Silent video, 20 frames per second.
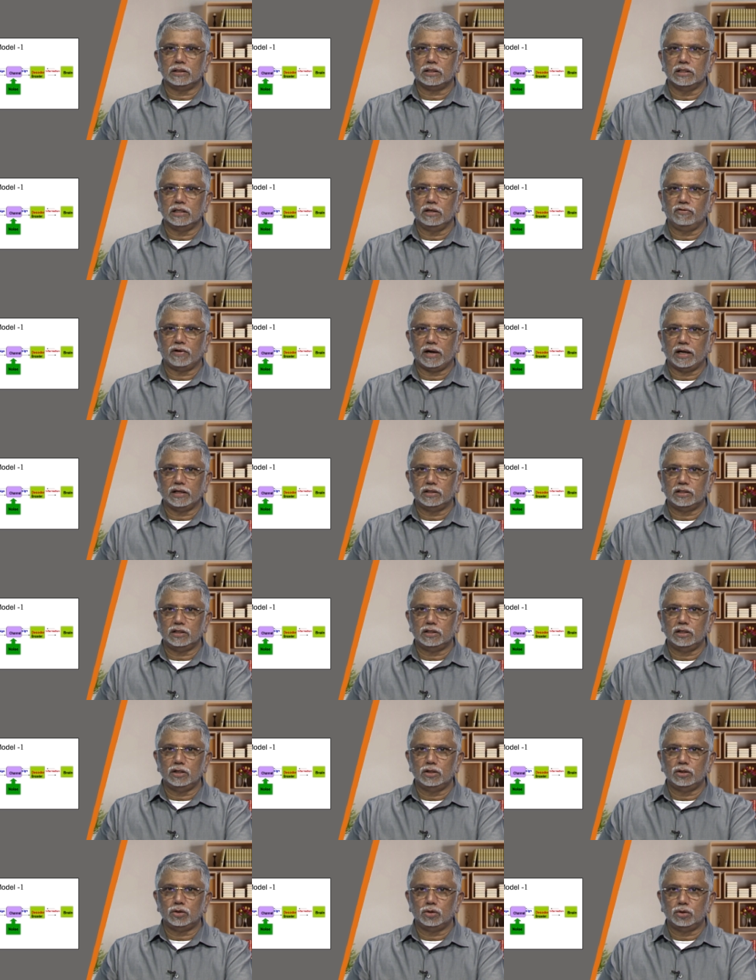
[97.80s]
divided
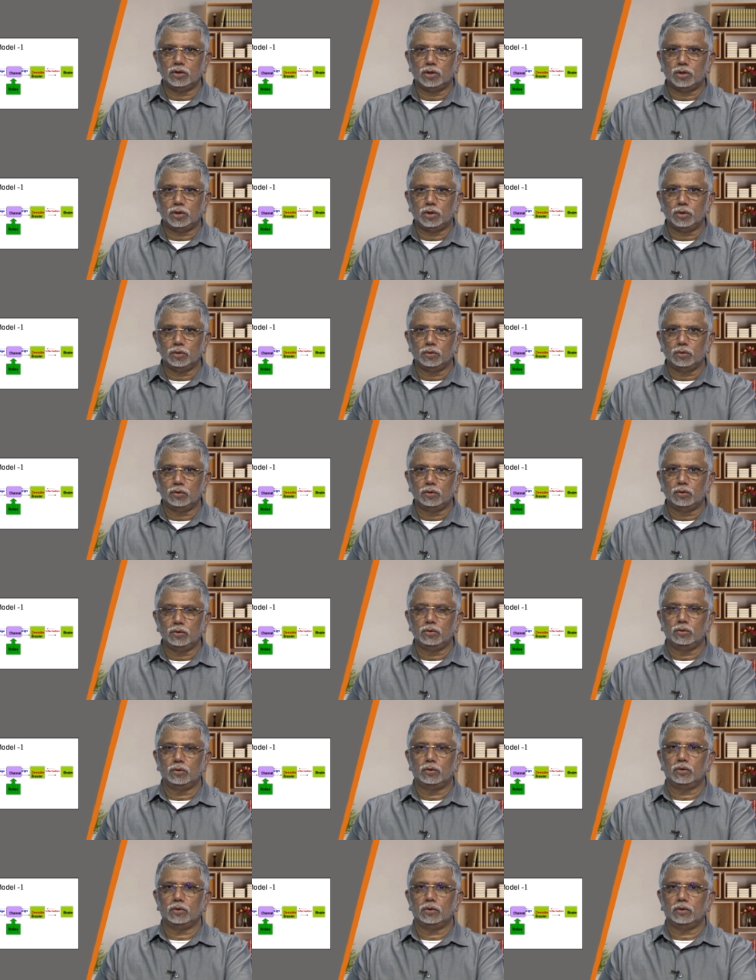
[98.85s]
into two
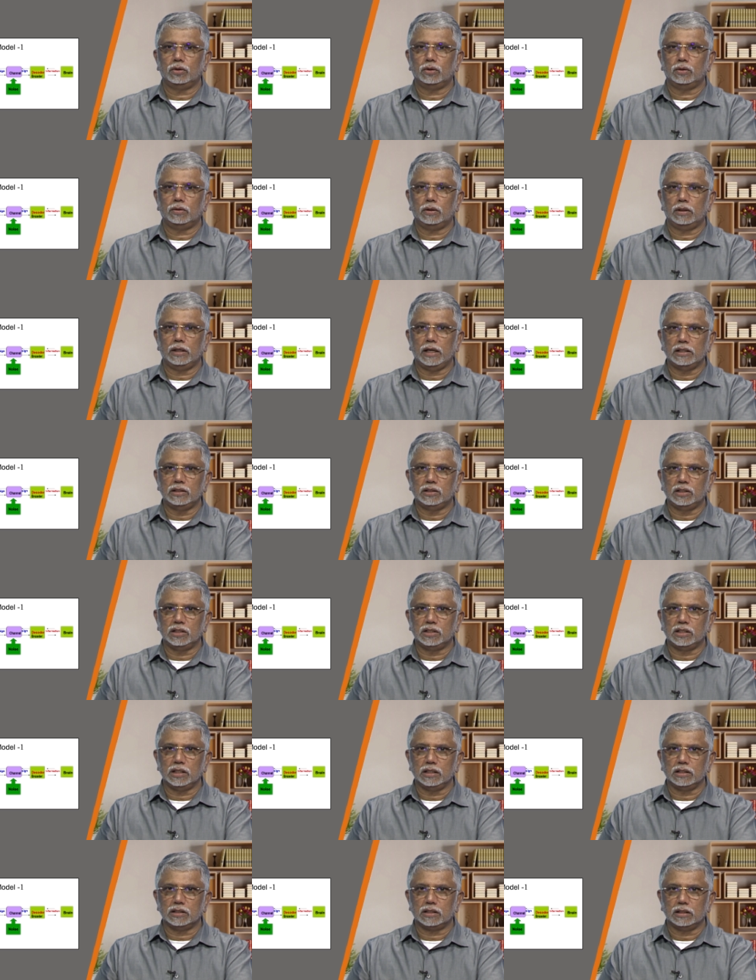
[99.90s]

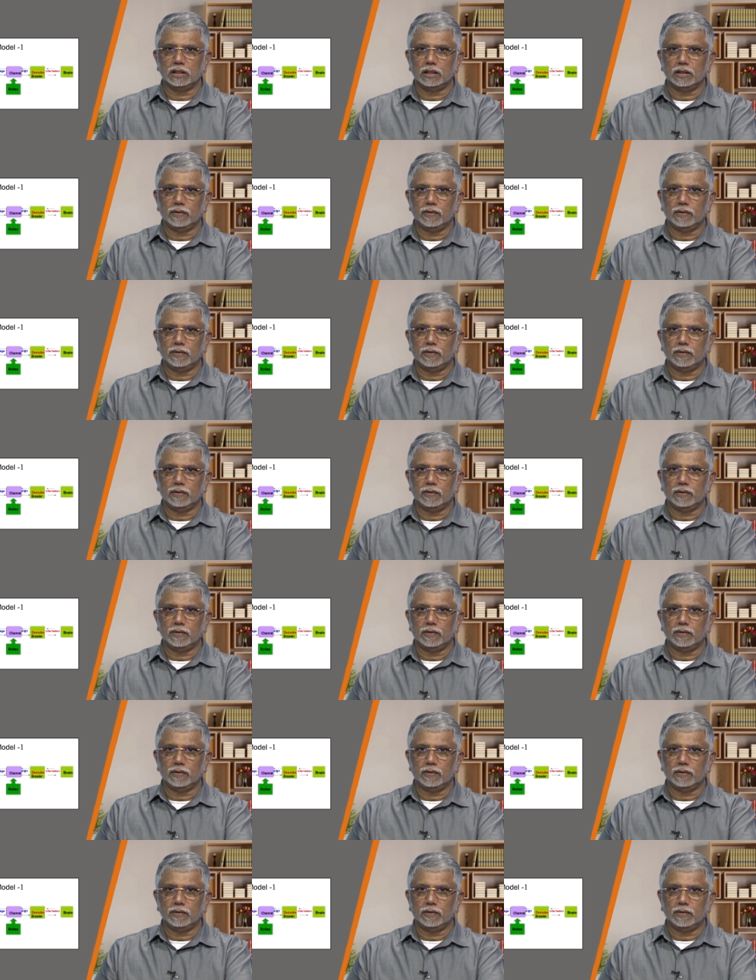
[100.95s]
entities,